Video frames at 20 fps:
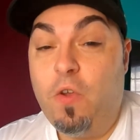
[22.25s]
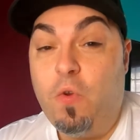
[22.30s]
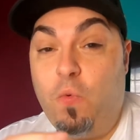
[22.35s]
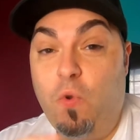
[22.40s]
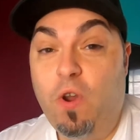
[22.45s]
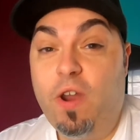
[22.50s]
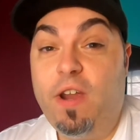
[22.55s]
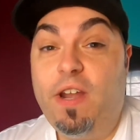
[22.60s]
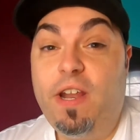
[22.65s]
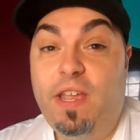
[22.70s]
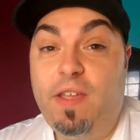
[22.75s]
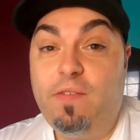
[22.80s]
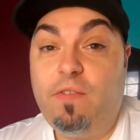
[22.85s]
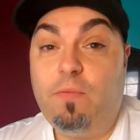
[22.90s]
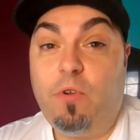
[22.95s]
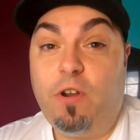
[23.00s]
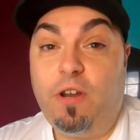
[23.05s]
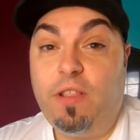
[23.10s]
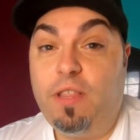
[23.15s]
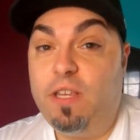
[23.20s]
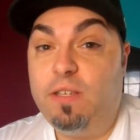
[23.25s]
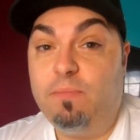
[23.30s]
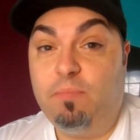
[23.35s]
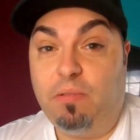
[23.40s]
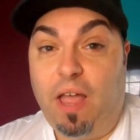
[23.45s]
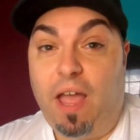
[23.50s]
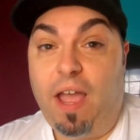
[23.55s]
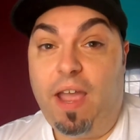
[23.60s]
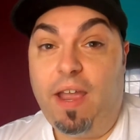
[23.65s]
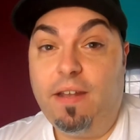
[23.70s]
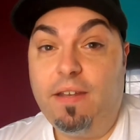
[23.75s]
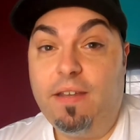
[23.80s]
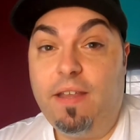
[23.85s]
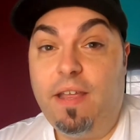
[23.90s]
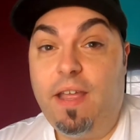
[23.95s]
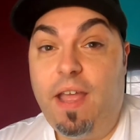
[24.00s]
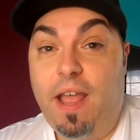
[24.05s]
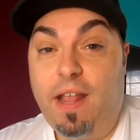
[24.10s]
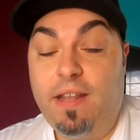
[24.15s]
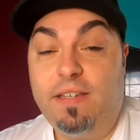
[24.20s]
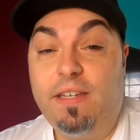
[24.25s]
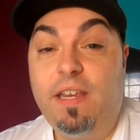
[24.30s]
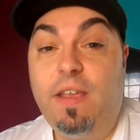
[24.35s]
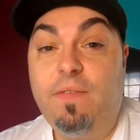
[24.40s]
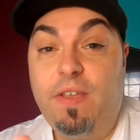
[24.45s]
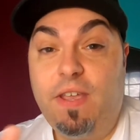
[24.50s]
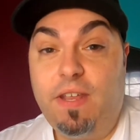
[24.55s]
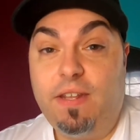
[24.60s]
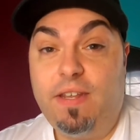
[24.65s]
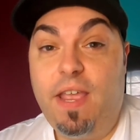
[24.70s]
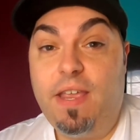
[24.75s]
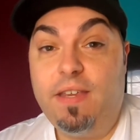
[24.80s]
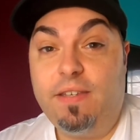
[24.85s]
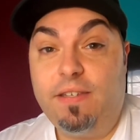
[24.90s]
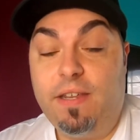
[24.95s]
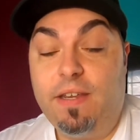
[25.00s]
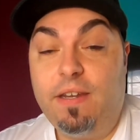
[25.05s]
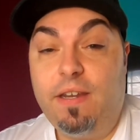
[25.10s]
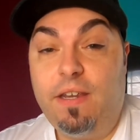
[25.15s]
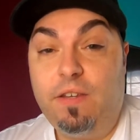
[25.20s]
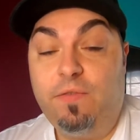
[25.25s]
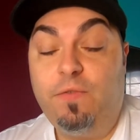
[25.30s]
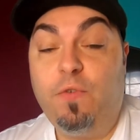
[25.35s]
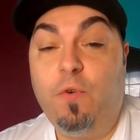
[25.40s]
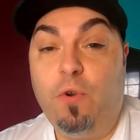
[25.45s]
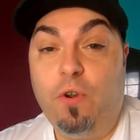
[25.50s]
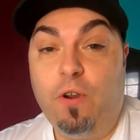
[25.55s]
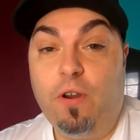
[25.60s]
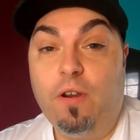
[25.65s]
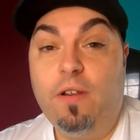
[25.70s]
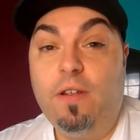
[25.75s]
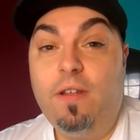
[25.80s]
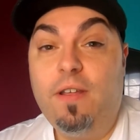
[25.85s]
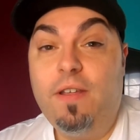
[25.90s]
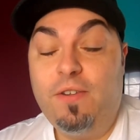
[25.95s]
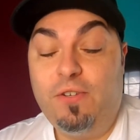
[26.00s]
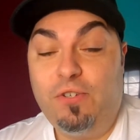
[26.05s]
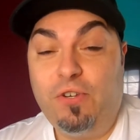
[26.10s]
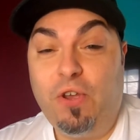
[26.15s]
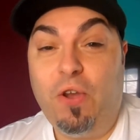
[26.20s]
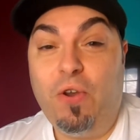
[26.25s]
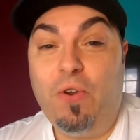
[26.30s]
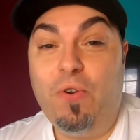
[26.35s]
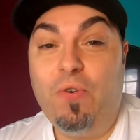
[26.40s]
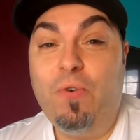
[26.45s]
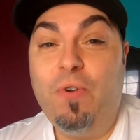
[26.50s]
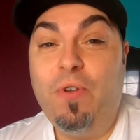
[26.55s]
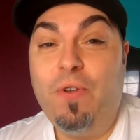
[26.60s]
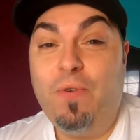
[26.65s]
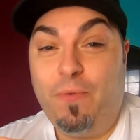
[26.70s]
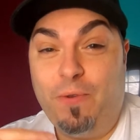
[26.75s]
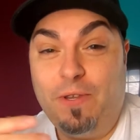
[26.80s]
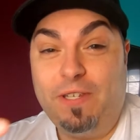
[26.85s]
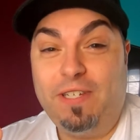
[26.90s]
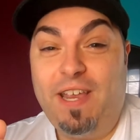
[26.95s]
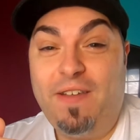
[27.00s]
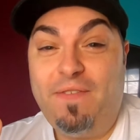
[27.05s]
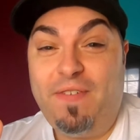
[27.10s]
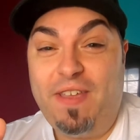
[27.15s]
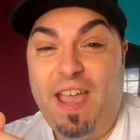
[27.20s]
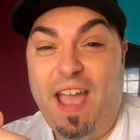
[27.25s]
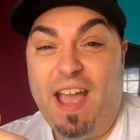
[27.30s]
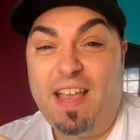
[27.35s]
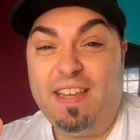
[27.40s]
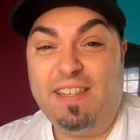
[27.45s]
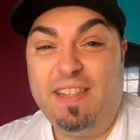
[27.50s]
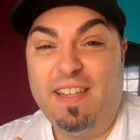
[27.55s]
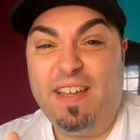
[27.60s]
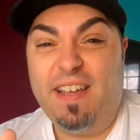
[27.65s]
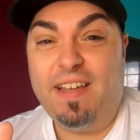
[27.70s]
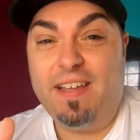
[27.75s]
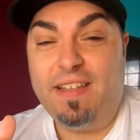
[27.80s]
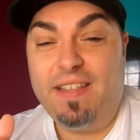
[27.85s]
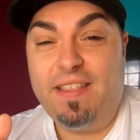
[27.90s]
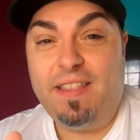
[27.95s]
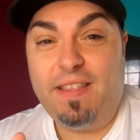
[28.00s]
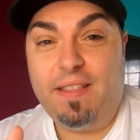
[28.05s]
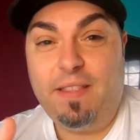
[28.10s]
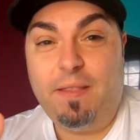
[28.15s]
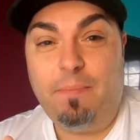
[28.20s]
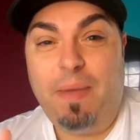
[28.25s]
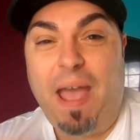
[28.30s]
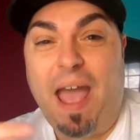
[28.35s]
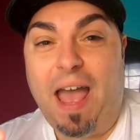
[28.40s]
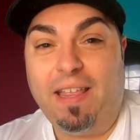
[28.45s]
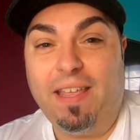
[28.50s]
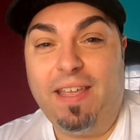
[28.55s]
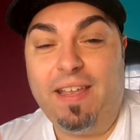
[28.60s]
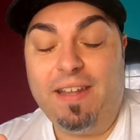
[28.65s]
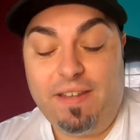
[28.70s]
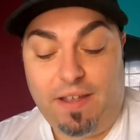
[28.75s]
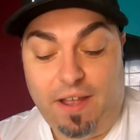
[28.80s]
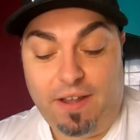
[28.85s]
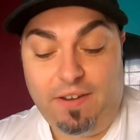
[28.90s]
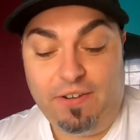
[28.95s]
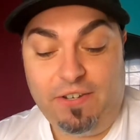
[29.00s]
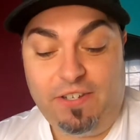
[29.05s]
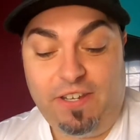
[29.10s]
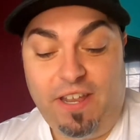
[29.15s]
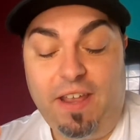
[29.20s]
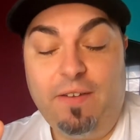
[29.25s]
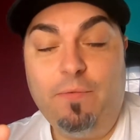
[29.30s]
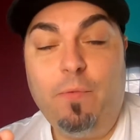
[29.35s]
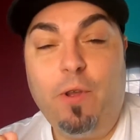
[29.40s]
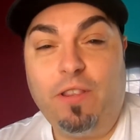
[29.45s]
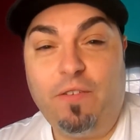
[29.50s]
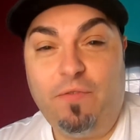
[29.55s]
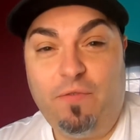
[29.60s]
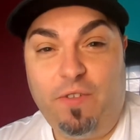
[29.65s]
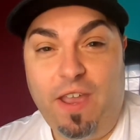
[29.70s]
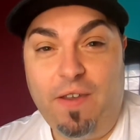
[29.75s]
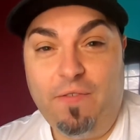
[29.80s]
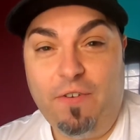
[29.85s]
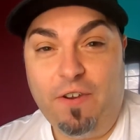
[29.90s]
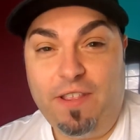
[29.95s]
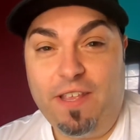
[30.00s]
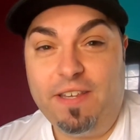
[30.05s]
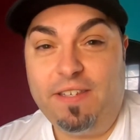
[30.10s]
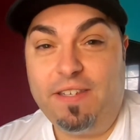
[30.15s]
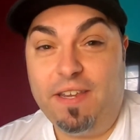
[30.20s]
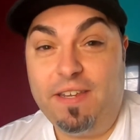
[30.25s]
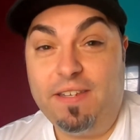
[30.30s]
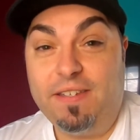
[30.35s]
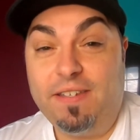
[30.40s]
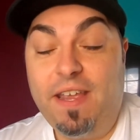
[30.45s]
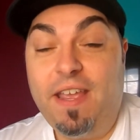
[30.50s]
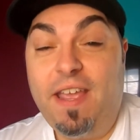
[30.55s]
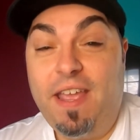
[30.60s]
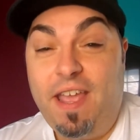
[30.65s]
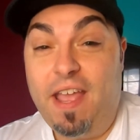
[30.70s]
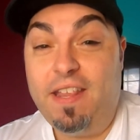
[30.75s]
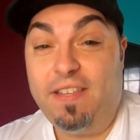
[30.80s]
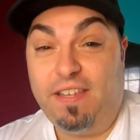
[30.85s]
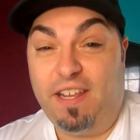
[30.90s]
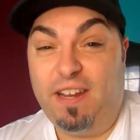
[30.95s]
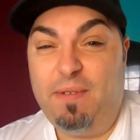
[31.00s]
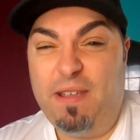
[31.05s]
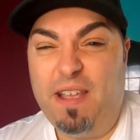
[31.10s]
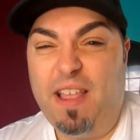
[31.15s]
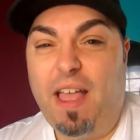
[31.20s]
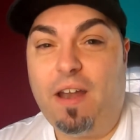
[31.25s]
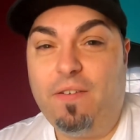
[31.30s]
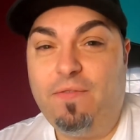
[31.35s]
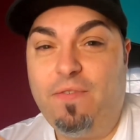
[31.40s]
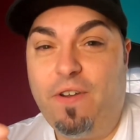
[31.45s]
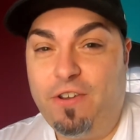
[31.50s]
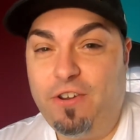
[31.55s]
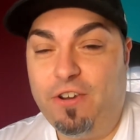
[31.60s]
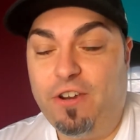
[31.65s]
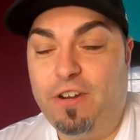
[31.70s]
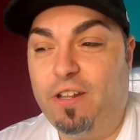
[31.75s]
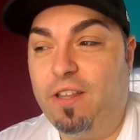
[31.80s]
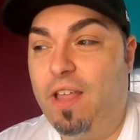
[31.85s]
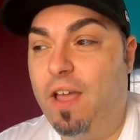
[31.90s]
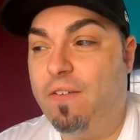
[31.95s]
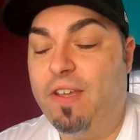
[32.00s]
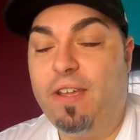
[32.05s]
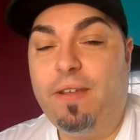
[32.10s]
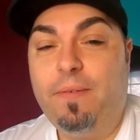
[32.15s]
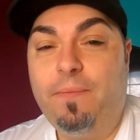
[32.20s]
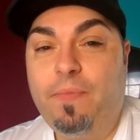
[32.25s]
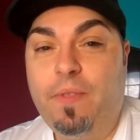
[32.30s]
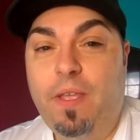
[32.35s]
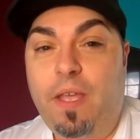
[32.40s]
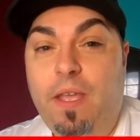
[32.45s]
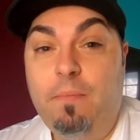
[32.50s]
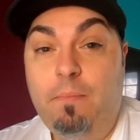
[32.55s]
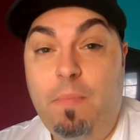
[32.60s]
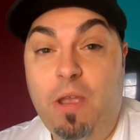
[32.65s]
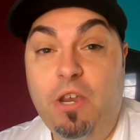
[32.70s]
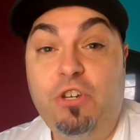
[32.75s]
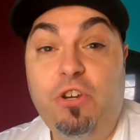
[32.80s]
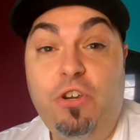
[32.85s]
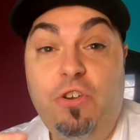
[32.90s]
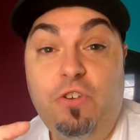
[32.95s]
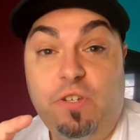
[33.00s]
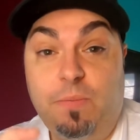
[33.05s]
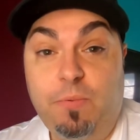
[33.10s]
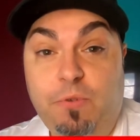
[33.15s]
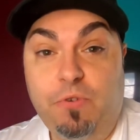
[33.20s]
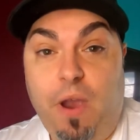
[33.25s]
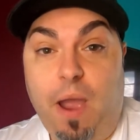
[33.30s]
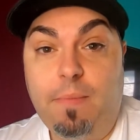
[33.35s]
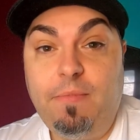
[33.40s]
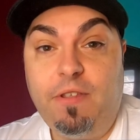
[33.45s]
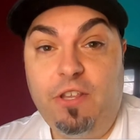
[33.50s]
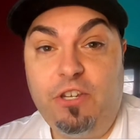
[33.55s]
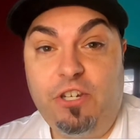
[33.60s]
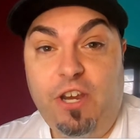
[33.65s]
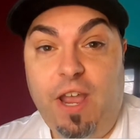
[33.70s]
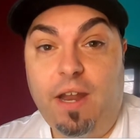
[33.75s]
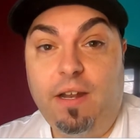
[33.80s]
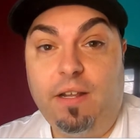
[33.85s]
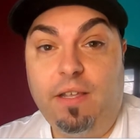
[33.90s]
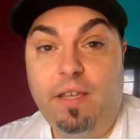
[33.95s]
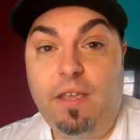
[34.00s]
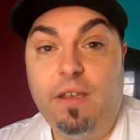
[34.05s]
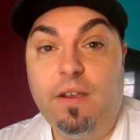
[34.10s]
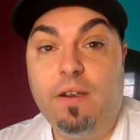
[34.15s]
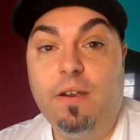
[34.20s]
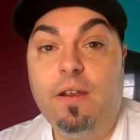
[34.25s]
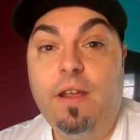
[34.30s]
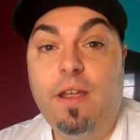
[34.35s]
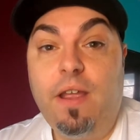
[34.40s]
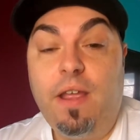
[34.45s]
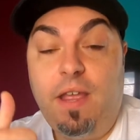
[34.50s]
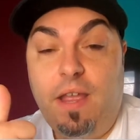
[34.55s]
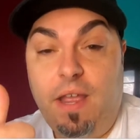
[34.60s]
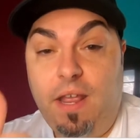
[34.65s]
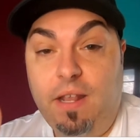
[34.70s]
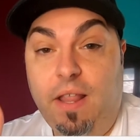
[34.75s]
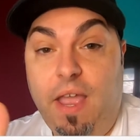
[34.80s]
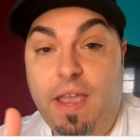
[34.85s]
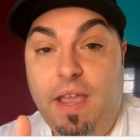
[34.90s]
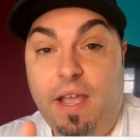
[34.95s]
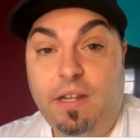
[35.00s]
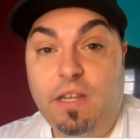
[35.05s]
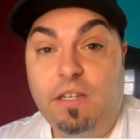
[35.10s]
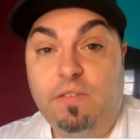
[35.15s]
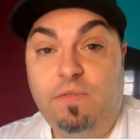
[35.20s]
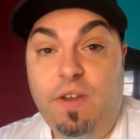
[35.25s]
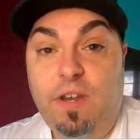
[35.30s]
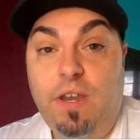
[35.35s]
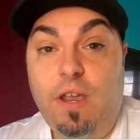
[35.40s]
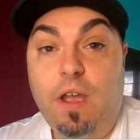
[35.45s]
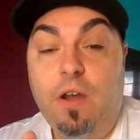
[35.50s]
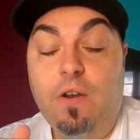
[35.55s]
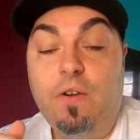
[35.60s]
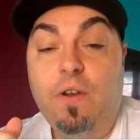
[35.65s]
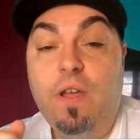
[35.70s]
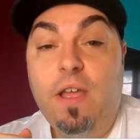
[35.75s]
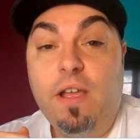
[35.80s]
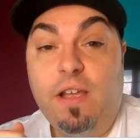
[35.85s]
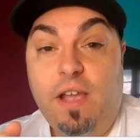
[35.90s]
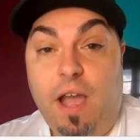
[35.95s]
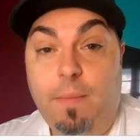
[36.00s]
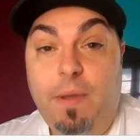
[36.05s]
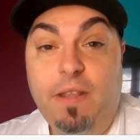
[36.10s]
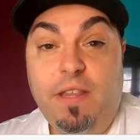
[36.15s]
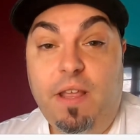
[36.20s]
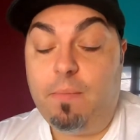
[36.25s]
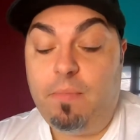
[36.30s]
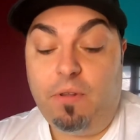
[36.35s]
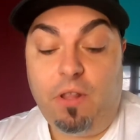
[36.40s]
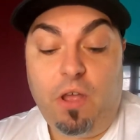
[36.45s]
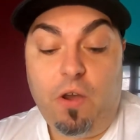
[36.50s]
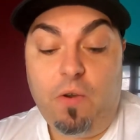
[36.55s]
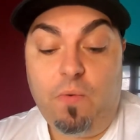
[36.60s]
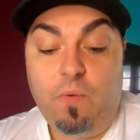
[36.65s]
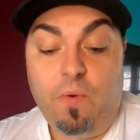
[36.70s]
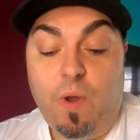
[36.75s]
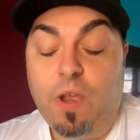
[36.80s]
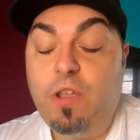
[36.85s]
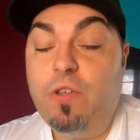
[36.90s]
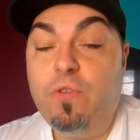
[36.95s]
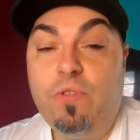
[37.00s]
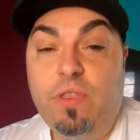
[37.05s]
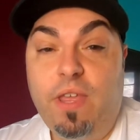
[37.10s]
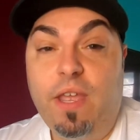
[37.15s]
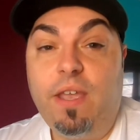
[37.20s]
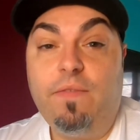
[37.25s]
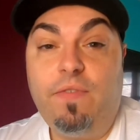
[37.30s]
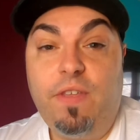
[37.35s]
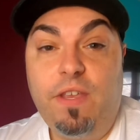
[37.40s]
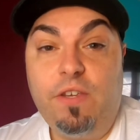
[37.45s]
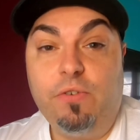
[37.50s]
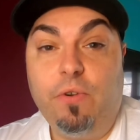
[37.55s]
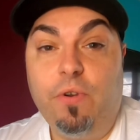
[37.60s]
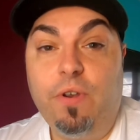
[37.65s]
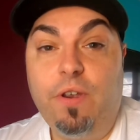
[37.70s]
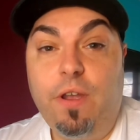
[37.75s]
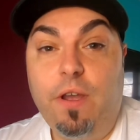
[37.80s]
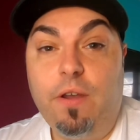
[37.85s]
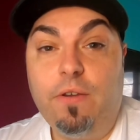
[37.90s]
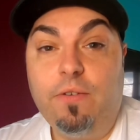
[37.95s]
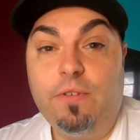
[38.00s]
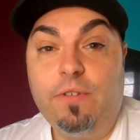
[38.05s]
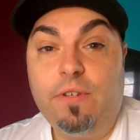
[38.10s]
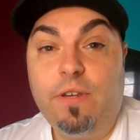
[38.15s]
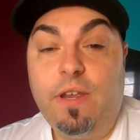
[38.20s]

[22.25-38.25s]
We're going to give him one of these blind and see if he can taste it. He's four. So we'll see if he has the the palate to understand what the flavor of this is. It's gonna be a lot of fun, you're gonna love it. Make sure you subscribe to the channel here, hit like on this video, comment down below what you think of these Oreos.